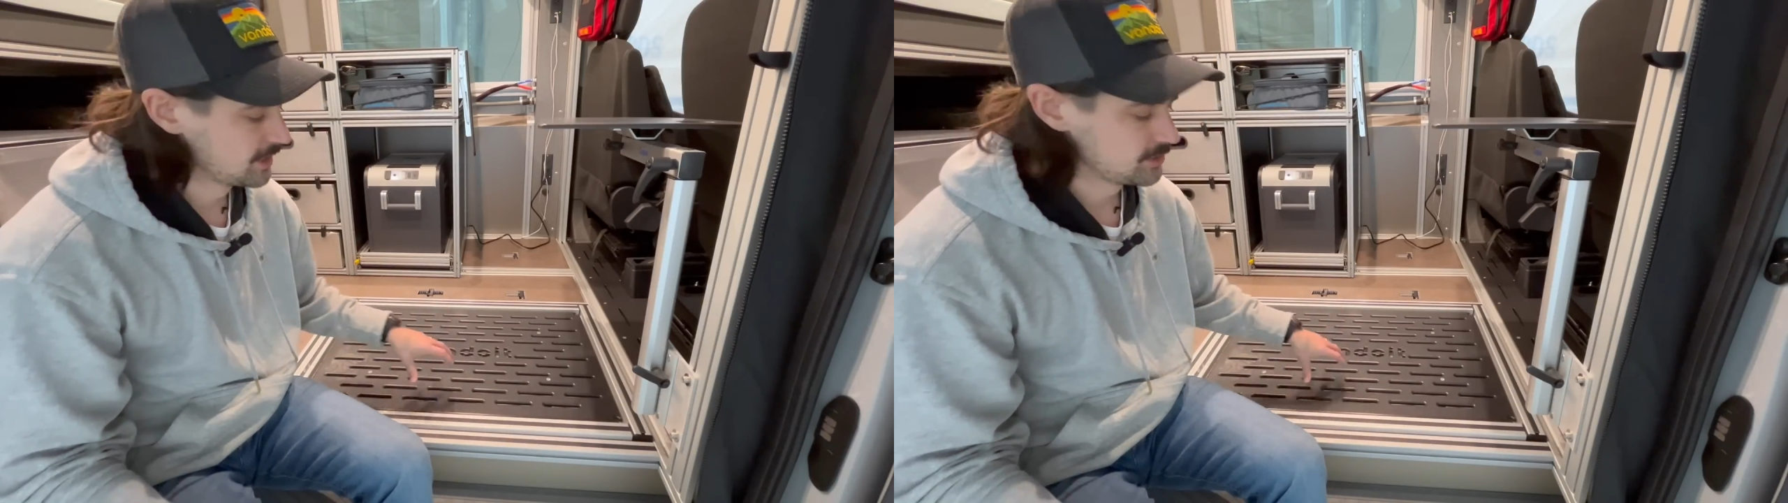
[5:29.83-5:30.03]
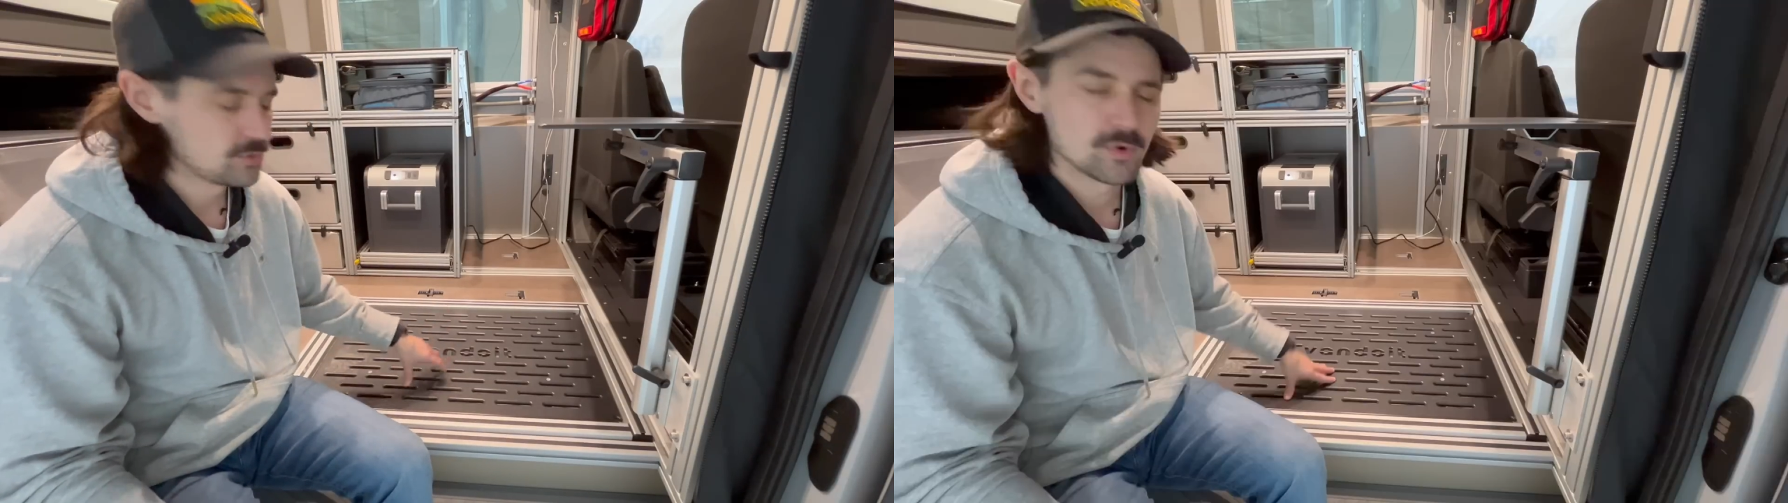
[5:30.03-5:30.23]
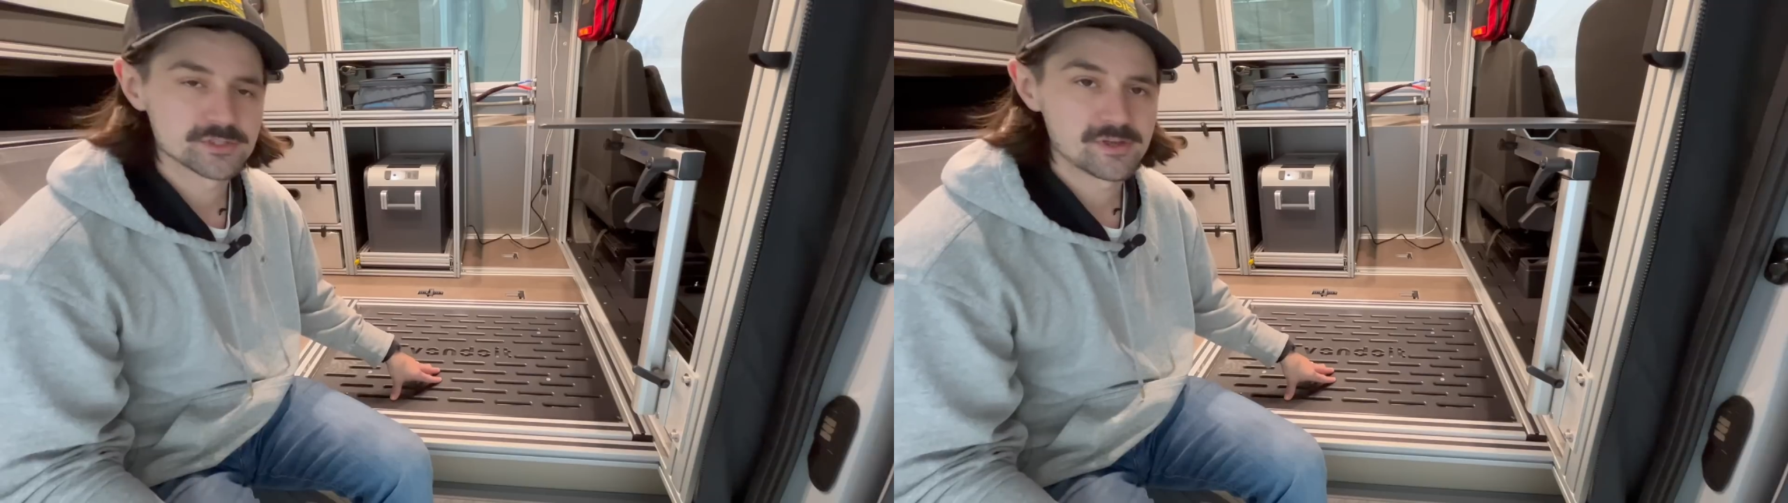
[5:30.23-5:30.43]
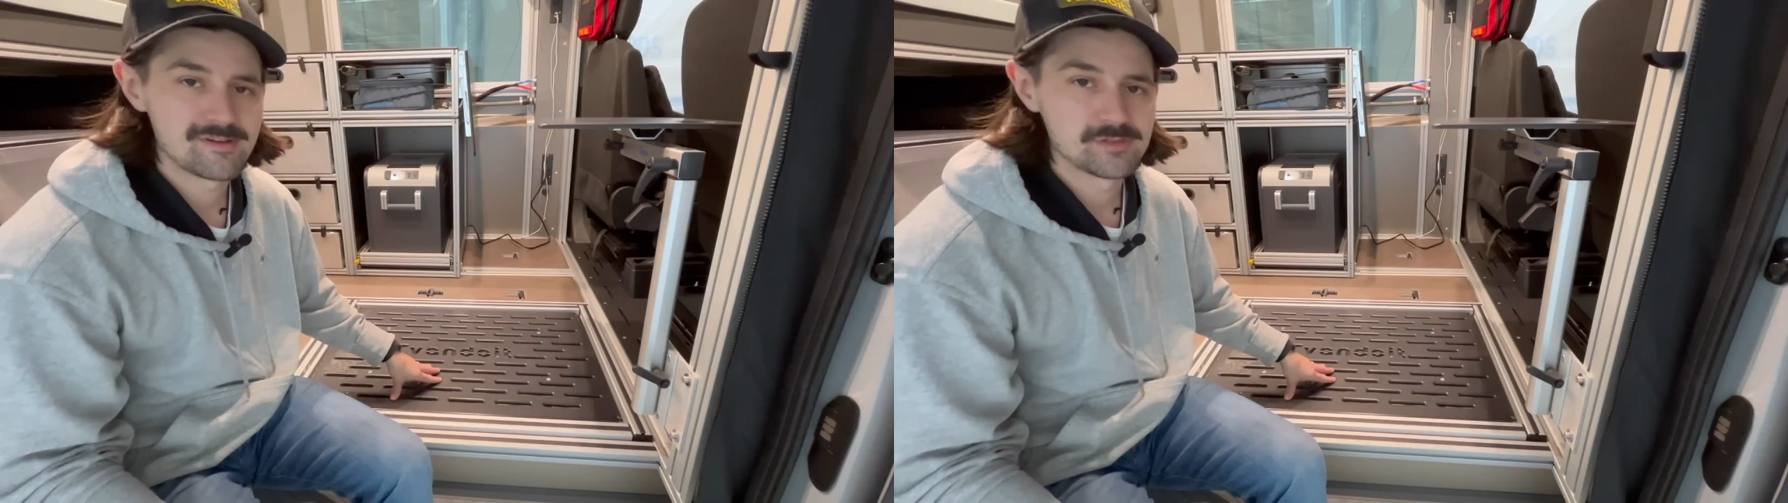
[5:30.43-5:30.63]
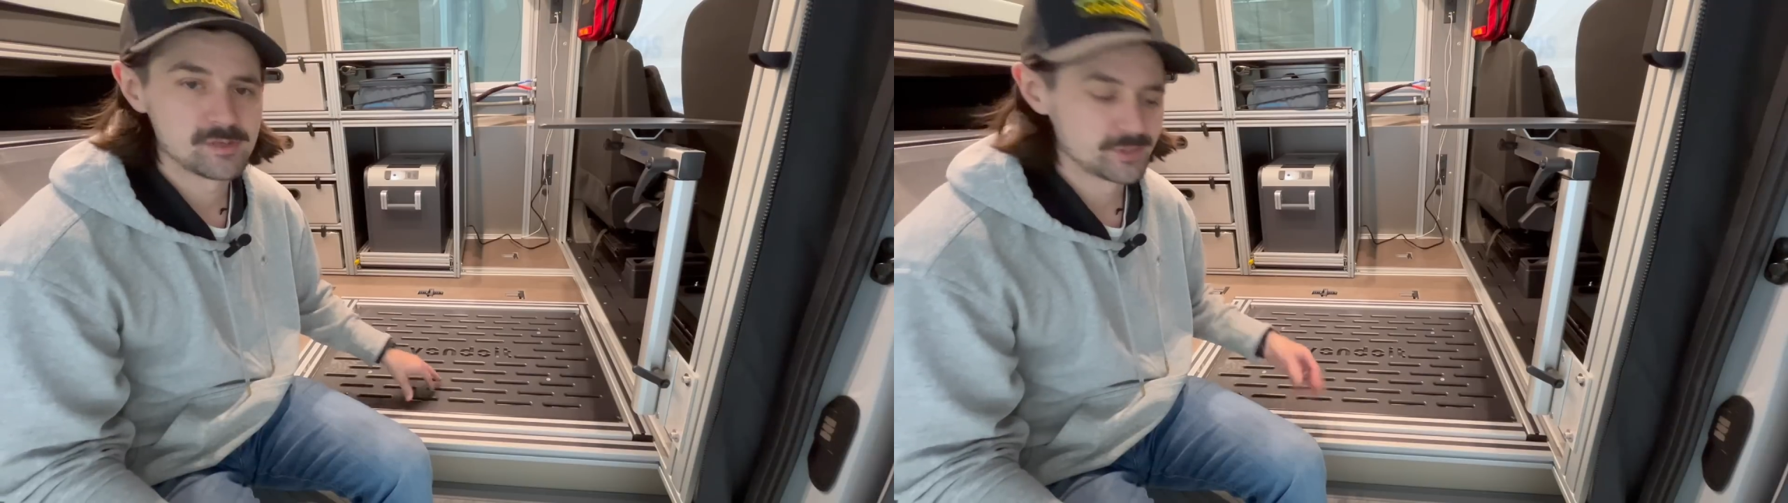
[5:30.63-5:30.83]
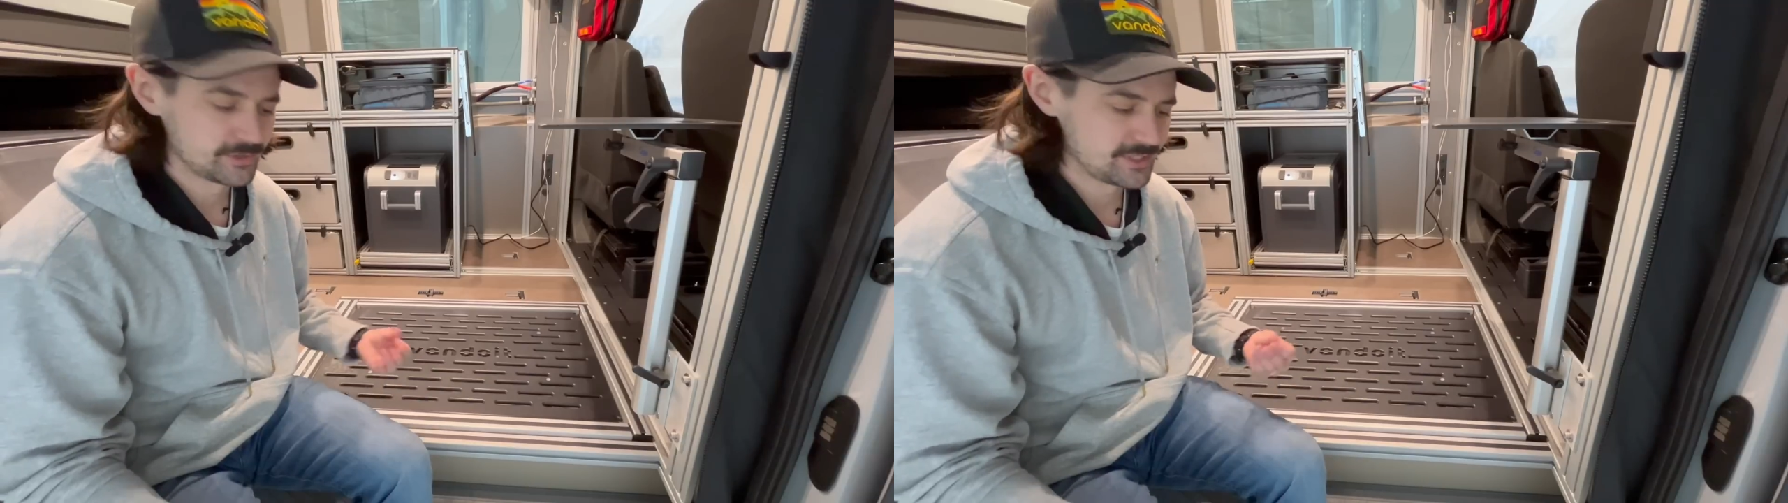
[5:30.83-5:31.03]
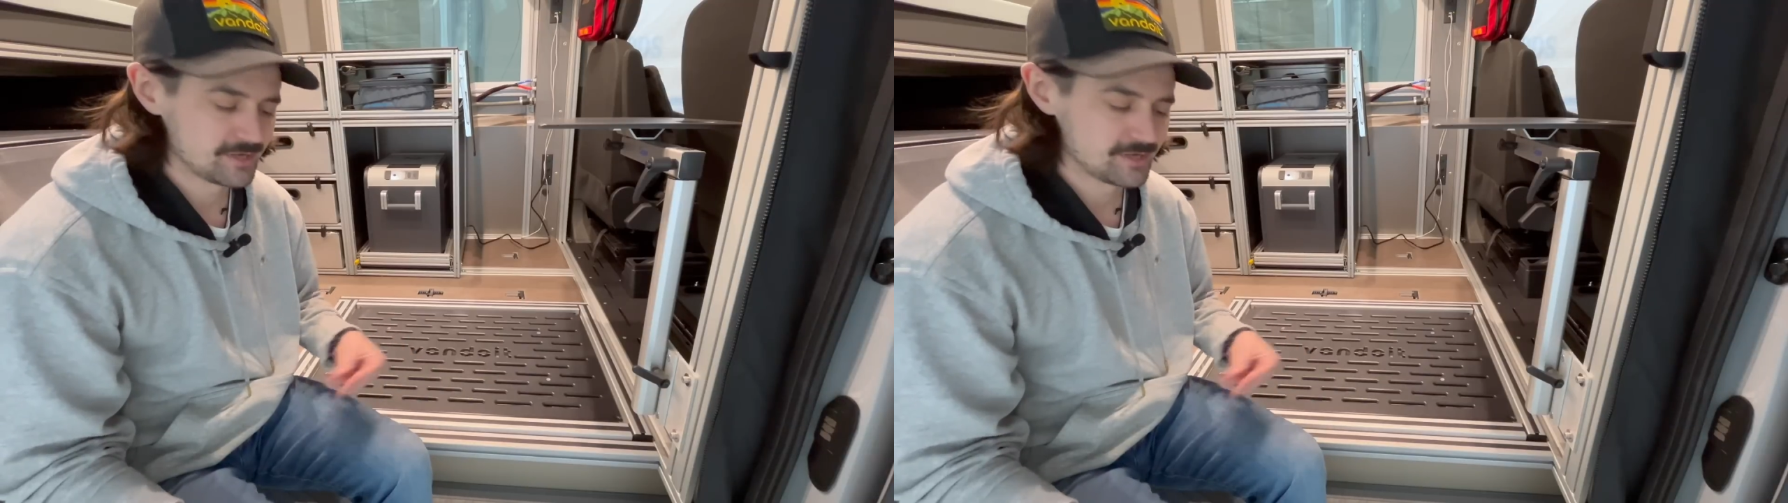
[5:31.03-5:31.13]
you also have the ability,